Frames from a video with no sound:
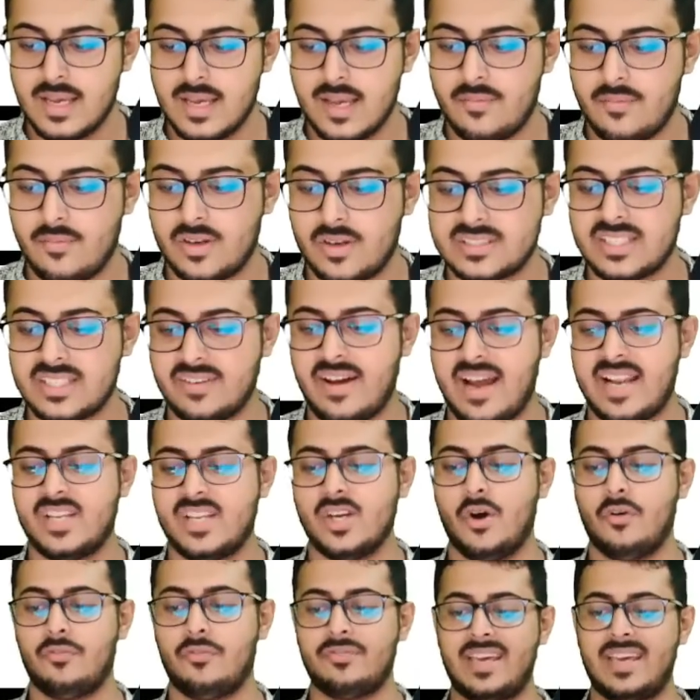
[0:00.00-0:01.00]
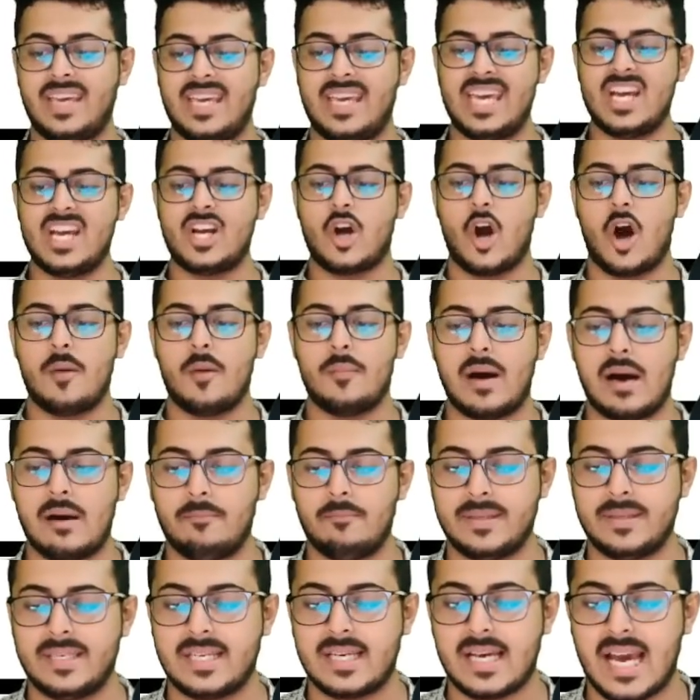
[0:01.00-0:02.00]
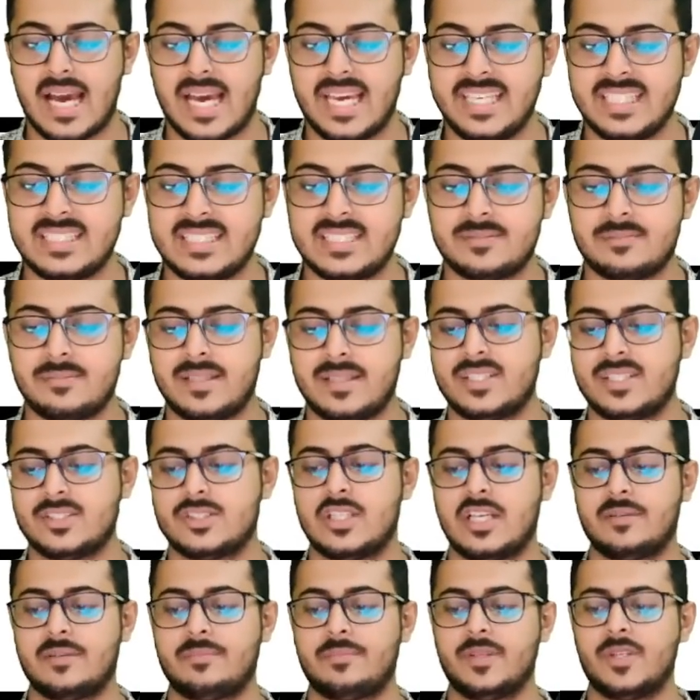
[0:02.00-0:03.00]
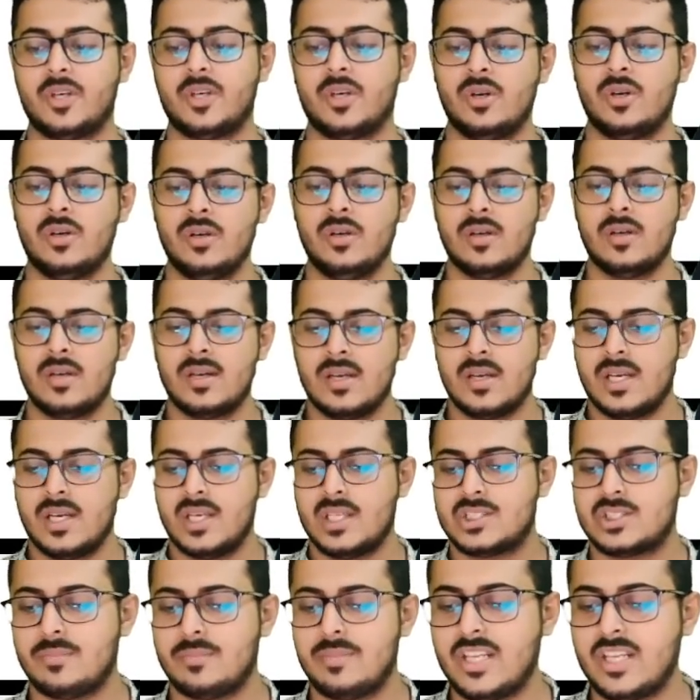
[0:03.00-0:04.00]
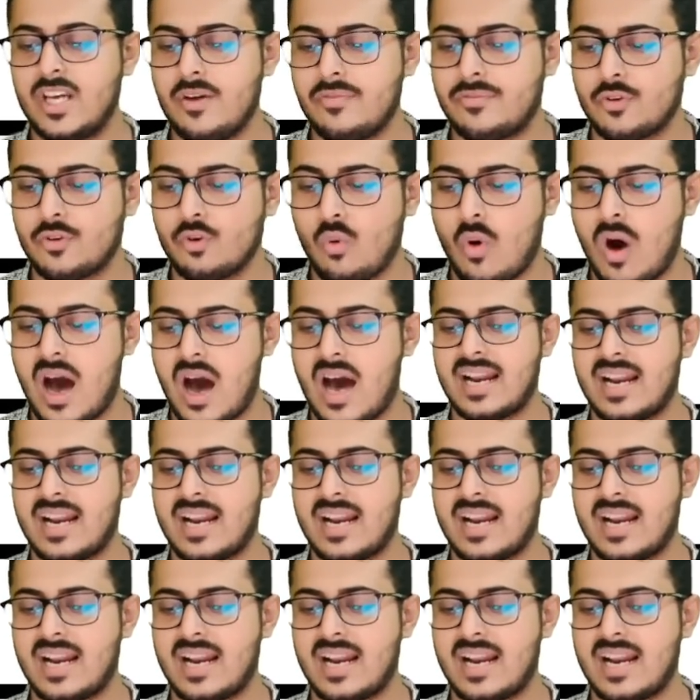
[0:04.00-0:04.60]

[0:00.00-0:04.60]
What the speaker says: What's the value of A comma B, guys? Please let me know. So many of you are